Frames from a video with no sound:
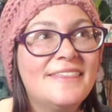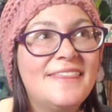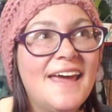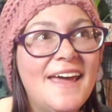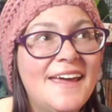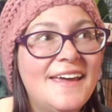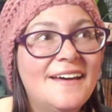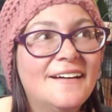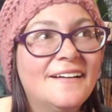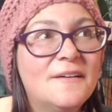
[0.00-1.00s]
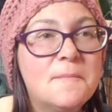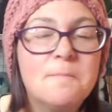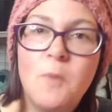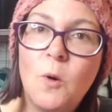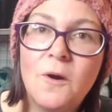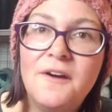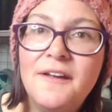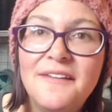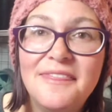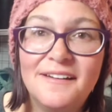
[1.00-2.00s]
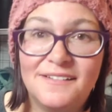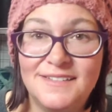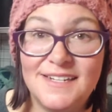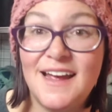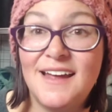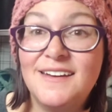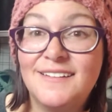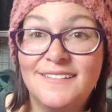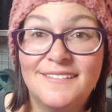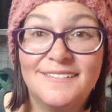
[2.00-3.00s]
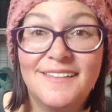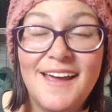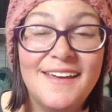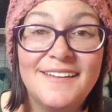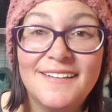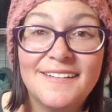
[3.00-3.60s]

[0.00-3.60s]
they mourn their dead. Like,